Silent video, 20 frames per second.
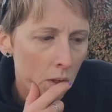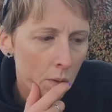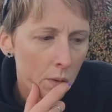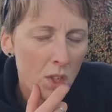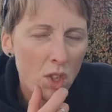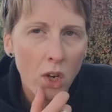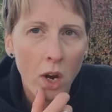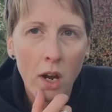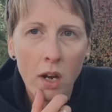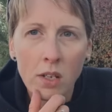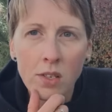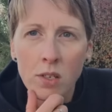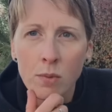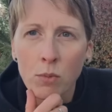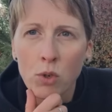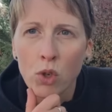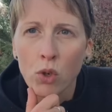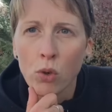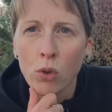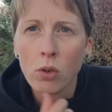We tried on
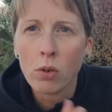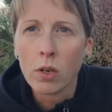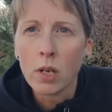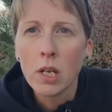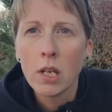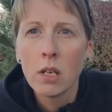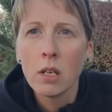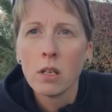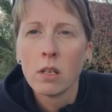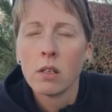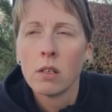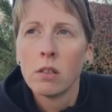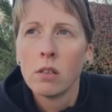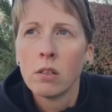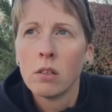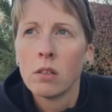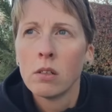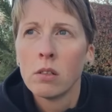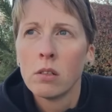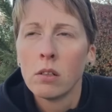some jewelry.
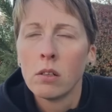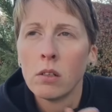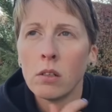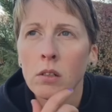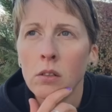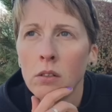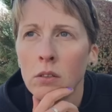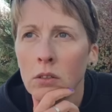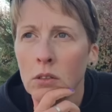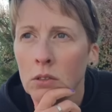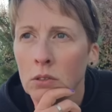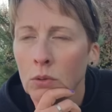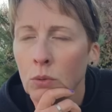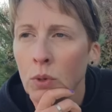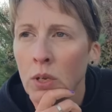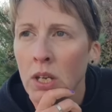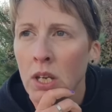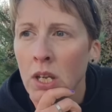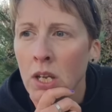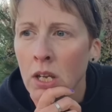
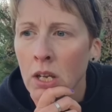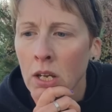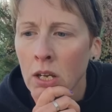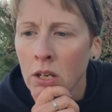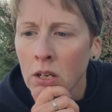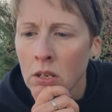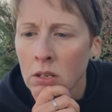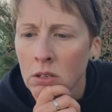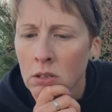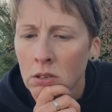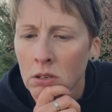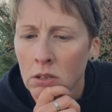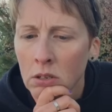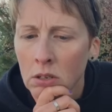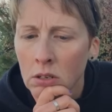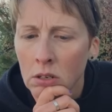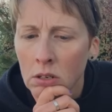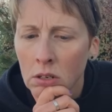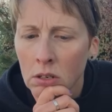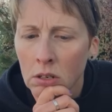We
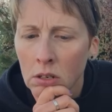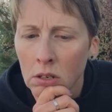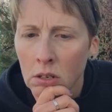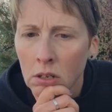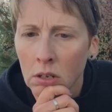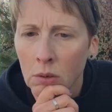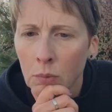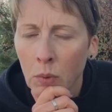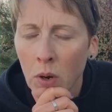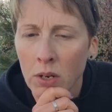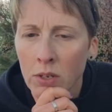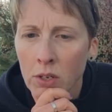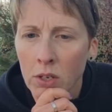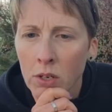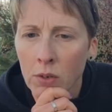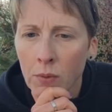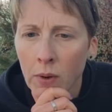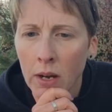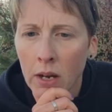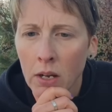
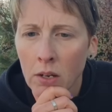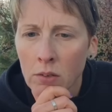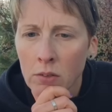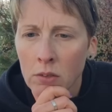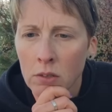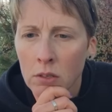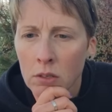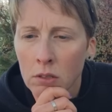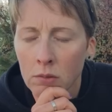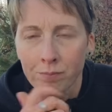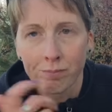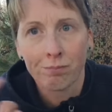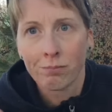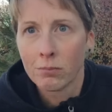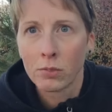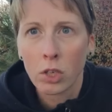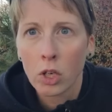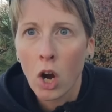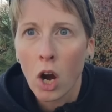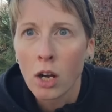wandered around.
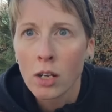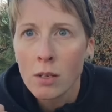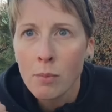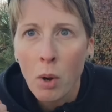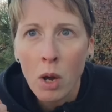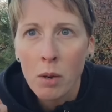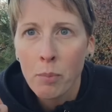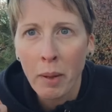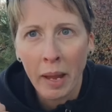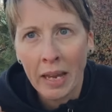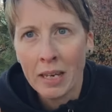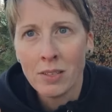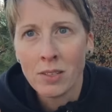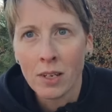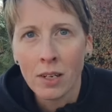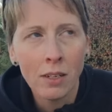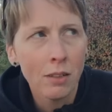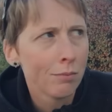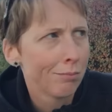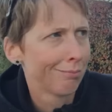Carly bought a
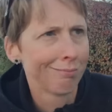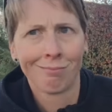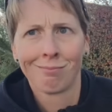painting.